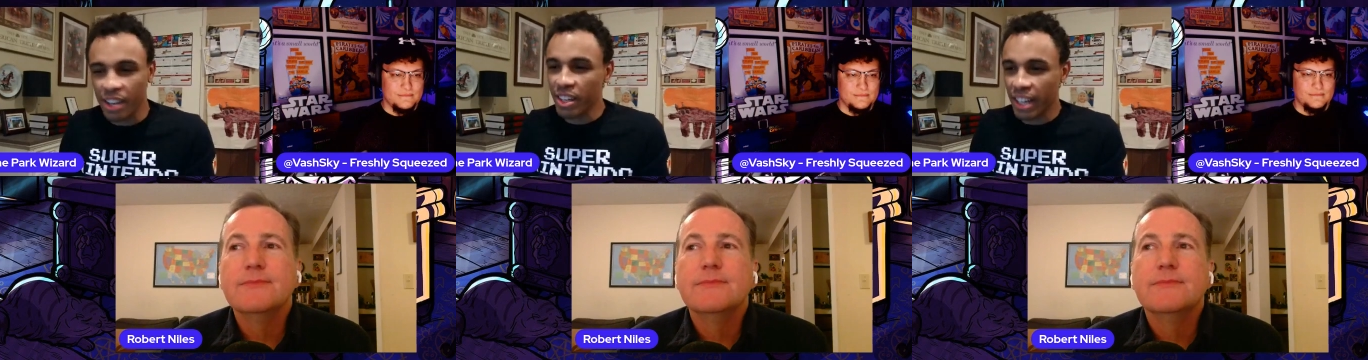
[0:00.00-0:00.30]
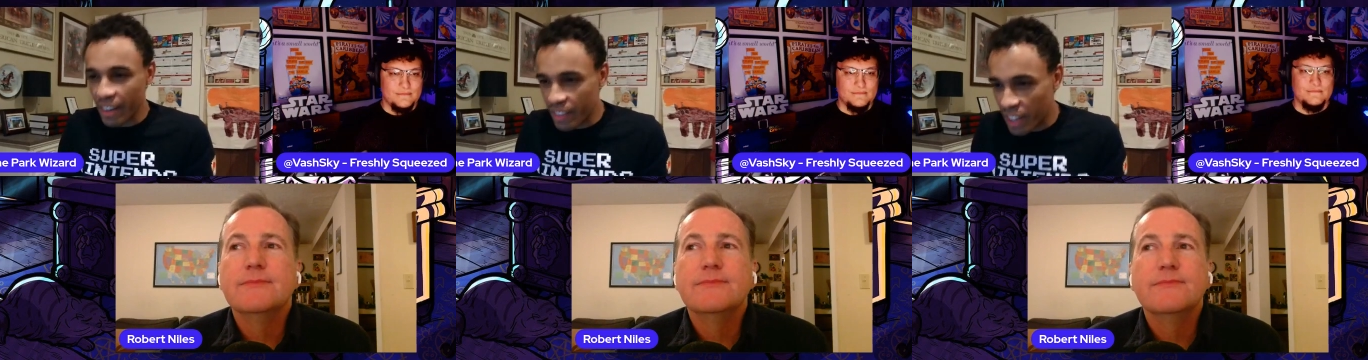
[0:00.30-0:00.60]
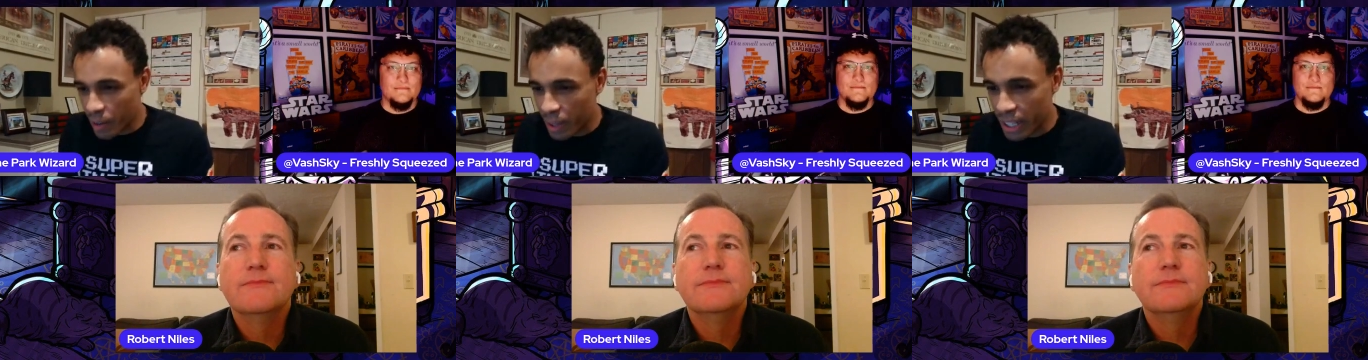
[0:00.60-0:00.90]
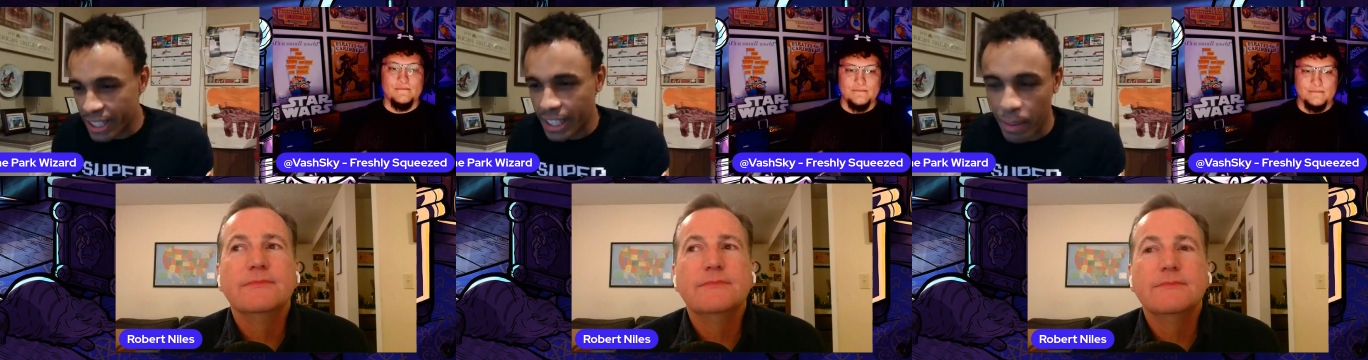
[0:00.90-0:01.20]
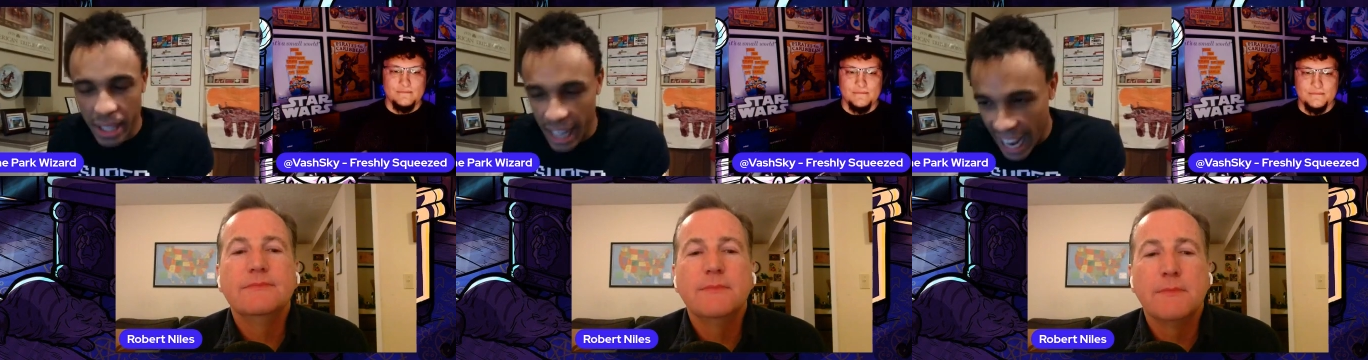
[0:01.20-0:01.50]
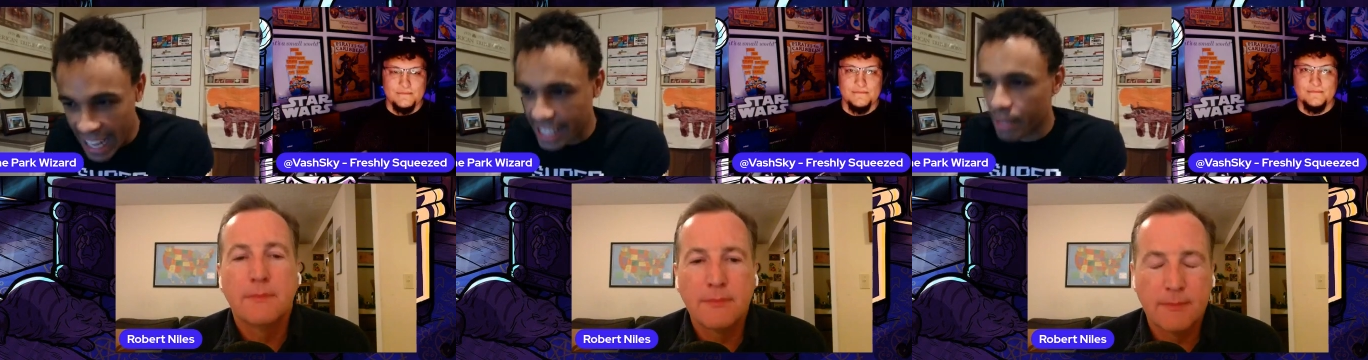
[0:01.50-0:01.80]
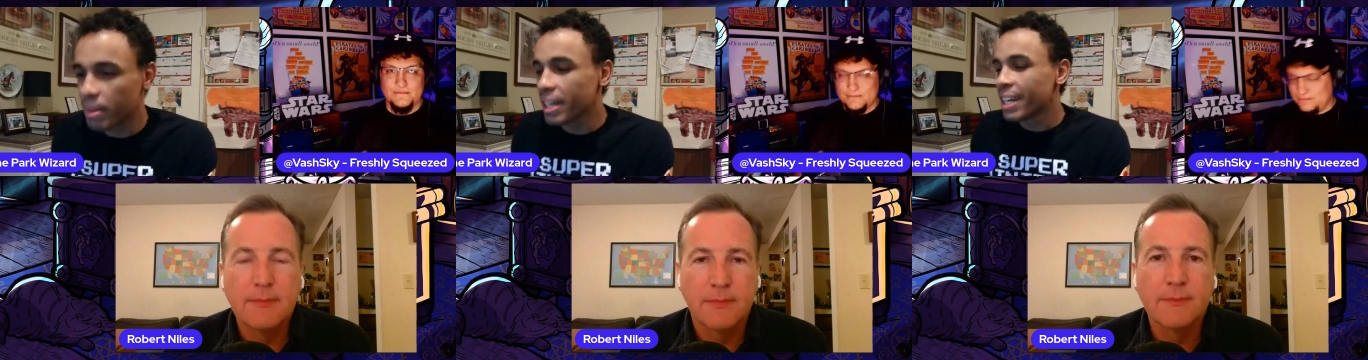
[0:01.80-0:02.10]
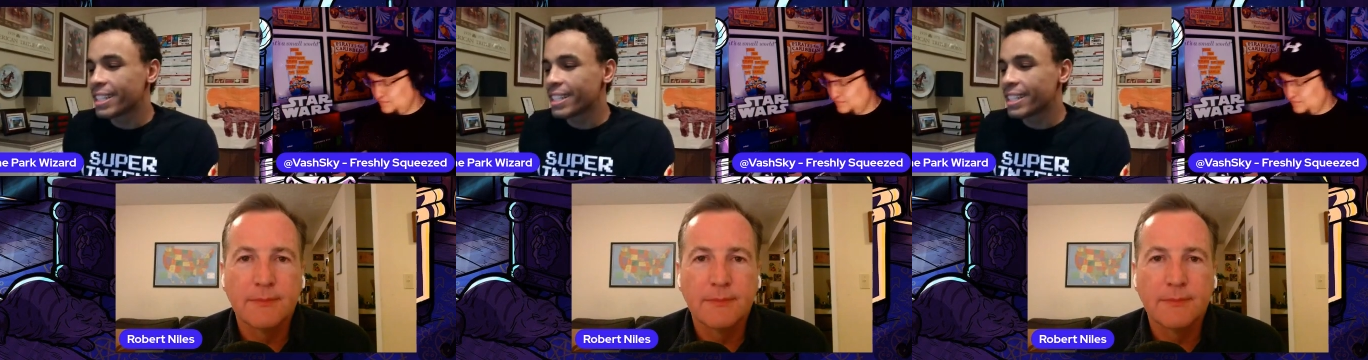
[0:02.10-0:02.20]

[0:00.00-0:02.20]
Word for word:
Speaker 1: You never know what someone could ask him